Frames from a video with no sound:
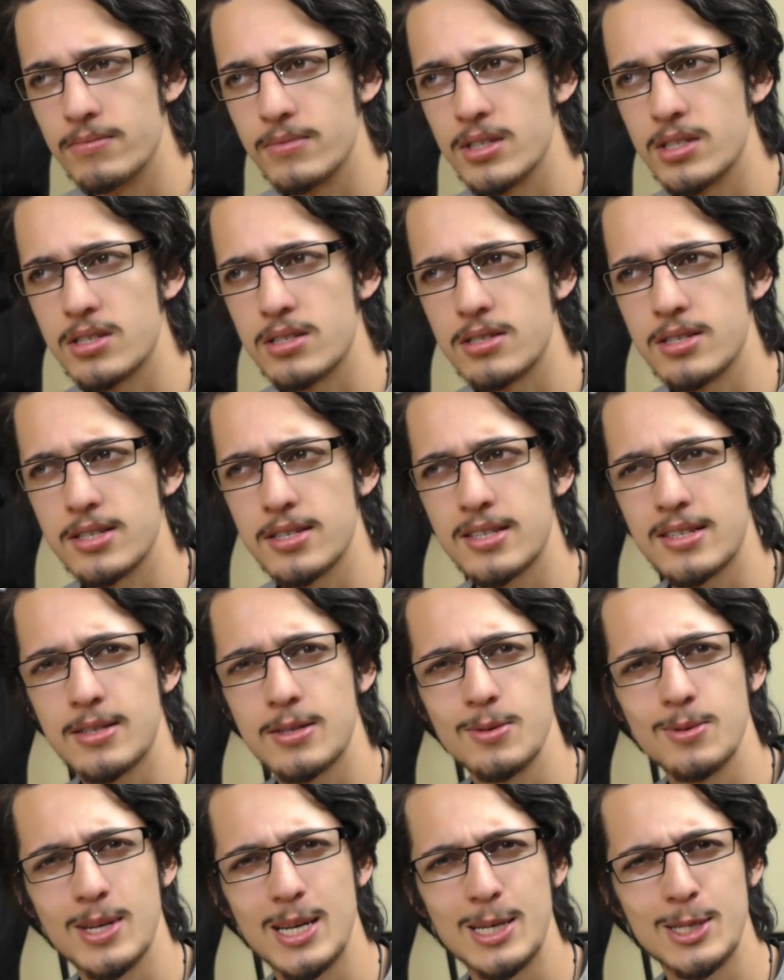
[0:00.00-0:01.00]
It's just
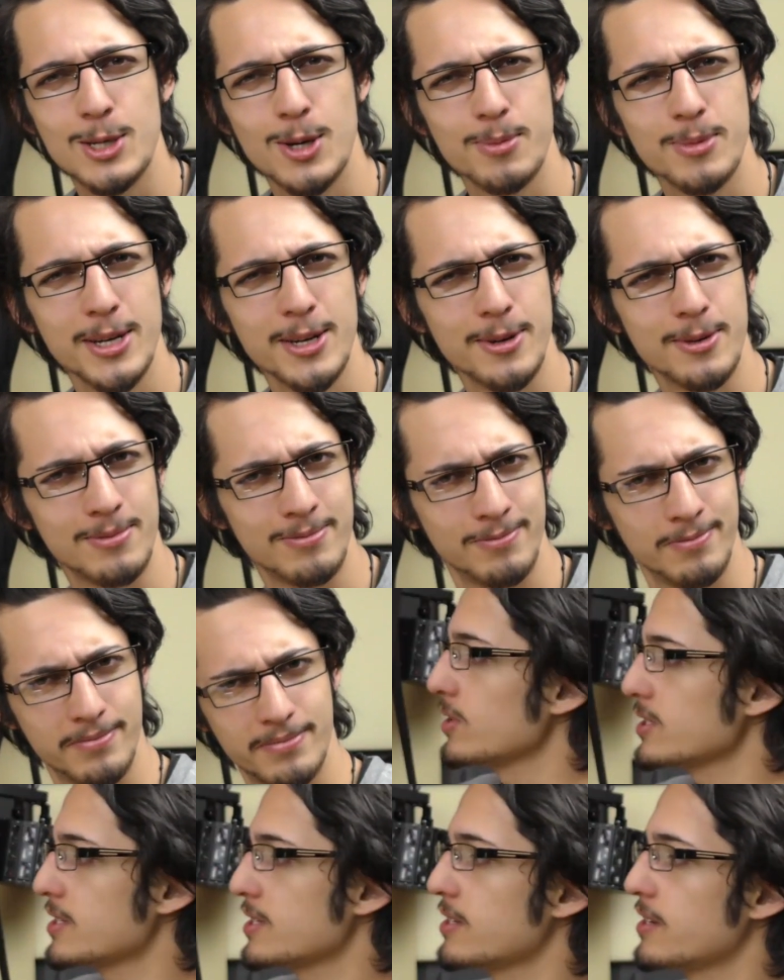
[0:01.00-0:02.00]
2D top down.
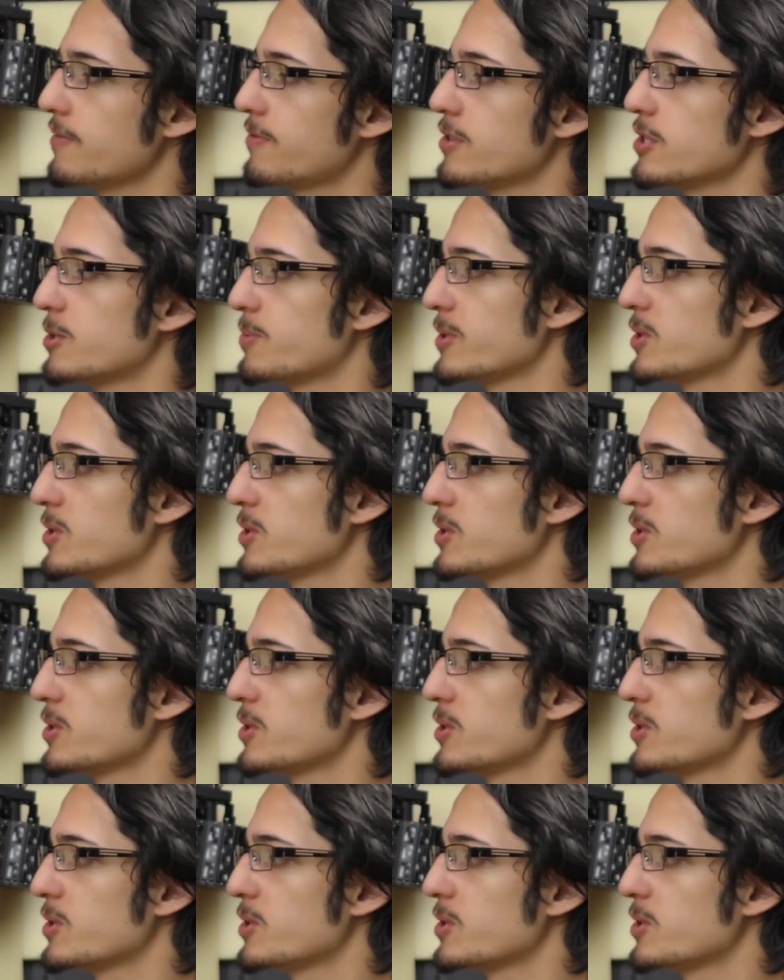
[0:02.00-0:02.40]
What's the difference